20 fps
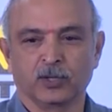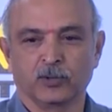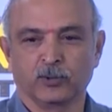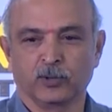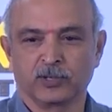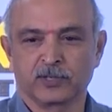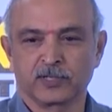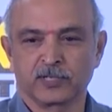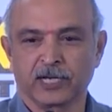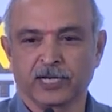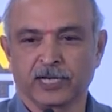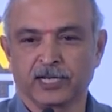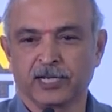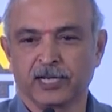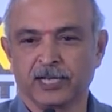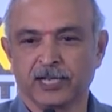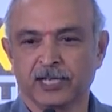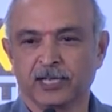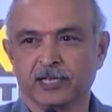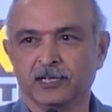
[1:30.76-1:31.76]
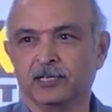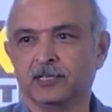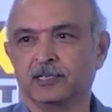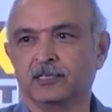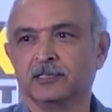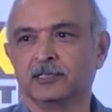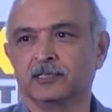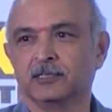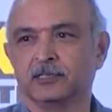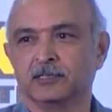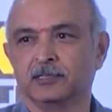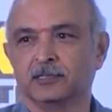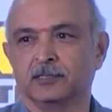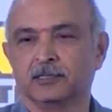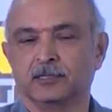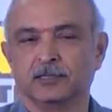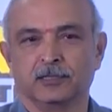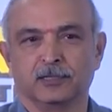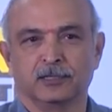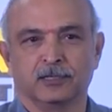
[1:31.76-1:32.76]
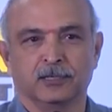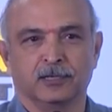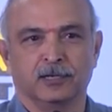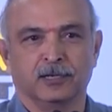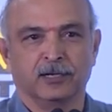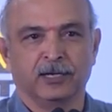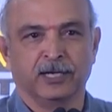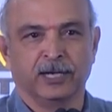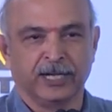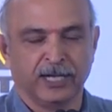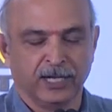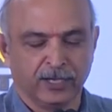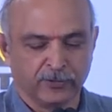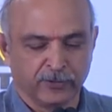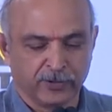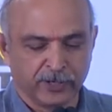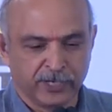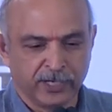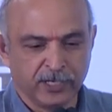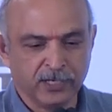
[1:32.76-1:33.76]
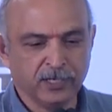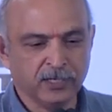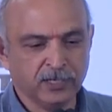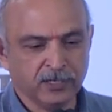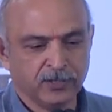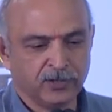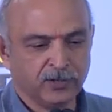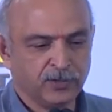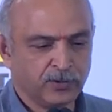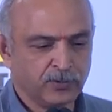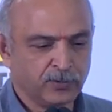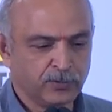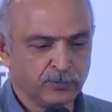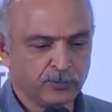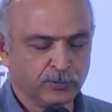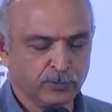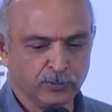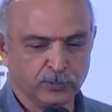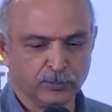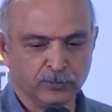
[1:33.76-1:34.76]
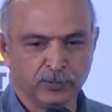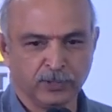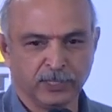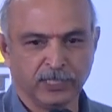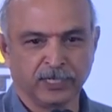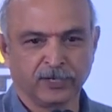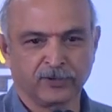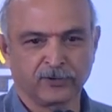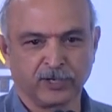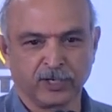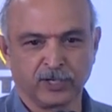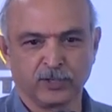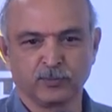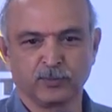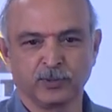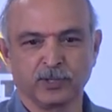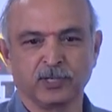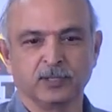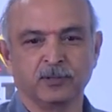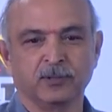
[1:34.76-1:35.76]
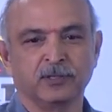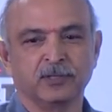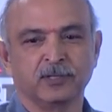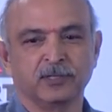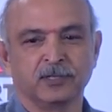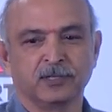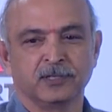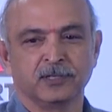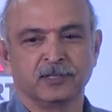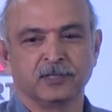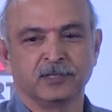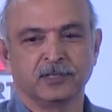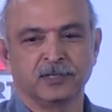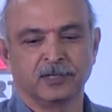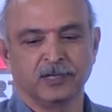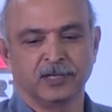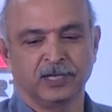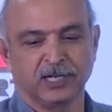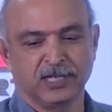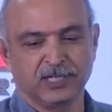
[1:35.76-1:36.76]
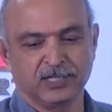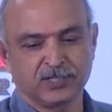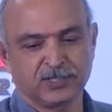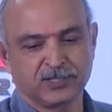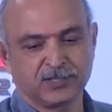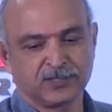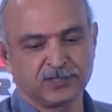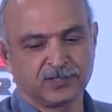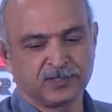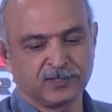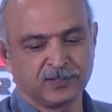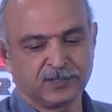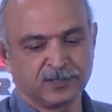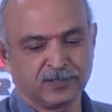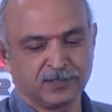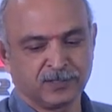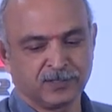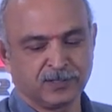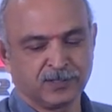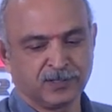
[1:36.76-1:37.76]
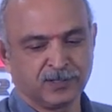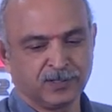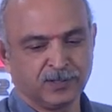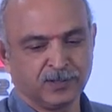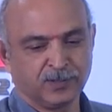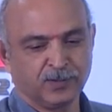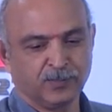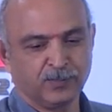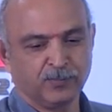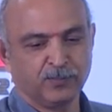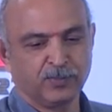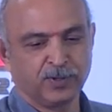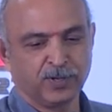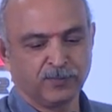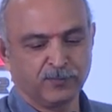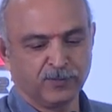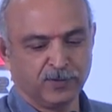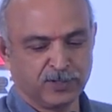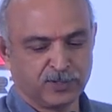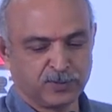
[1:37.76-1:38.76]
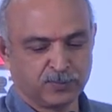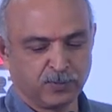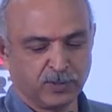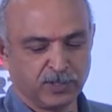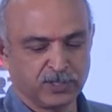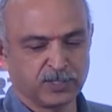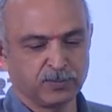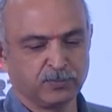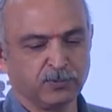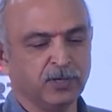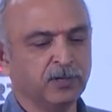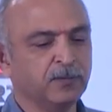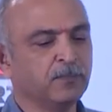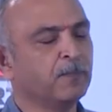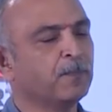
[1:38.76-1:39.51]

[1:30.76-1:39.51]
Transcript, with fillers: know it's slightly end of the day, so I'll try to be as brief as possible.